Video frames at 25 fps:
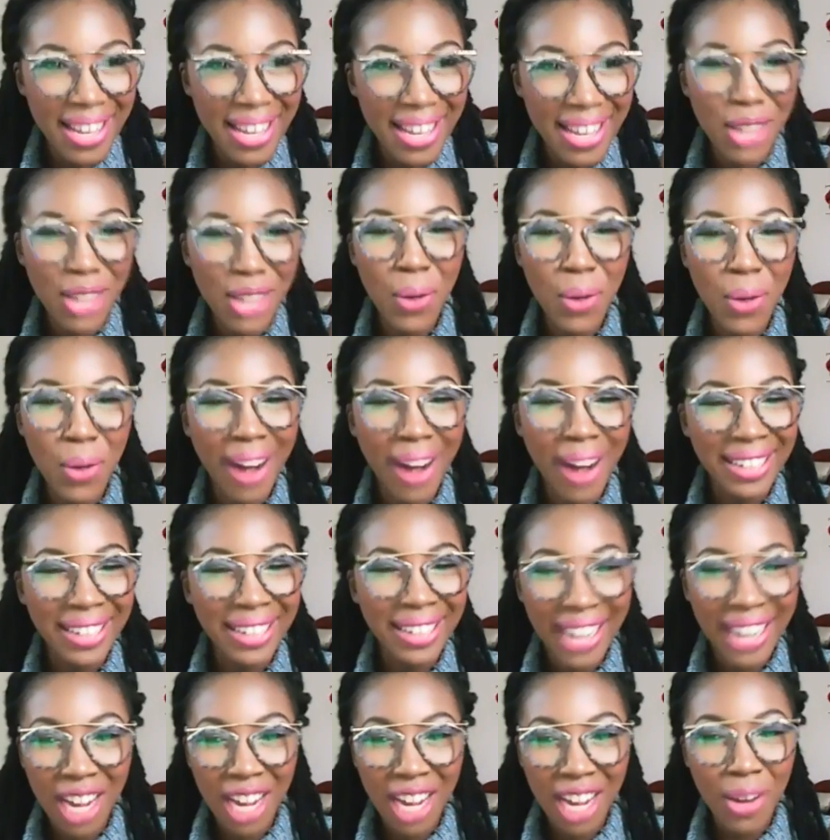you are
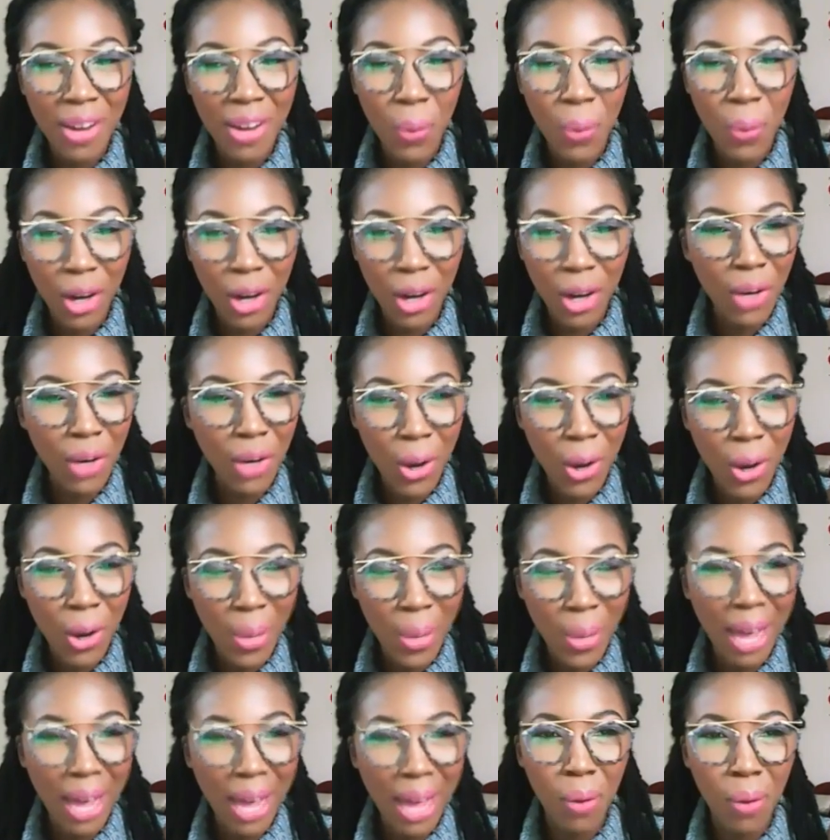clear in where you are
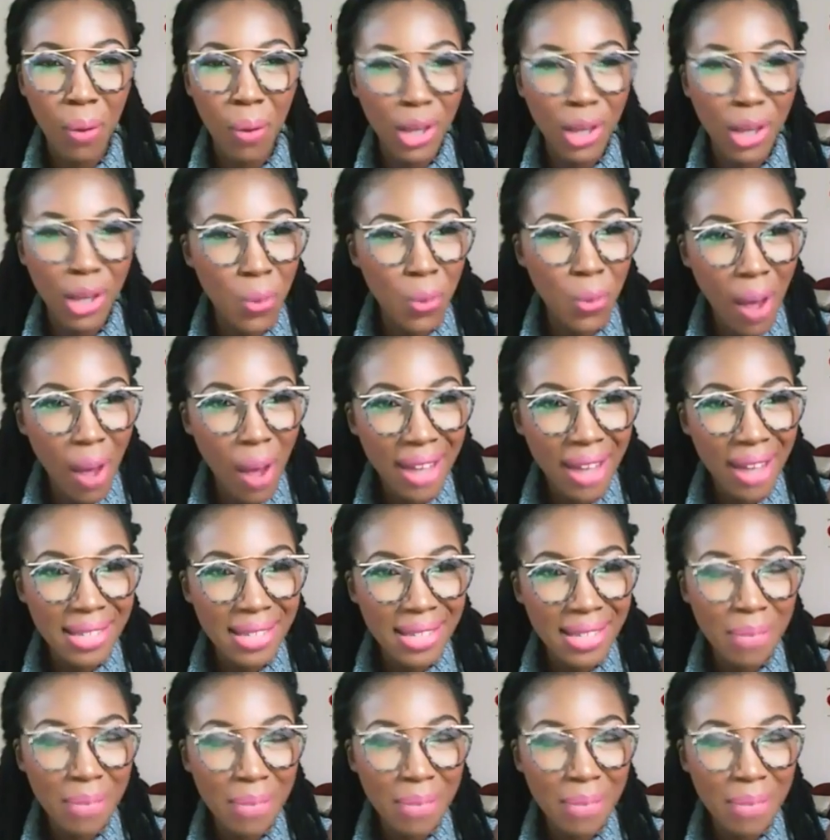going and what you want.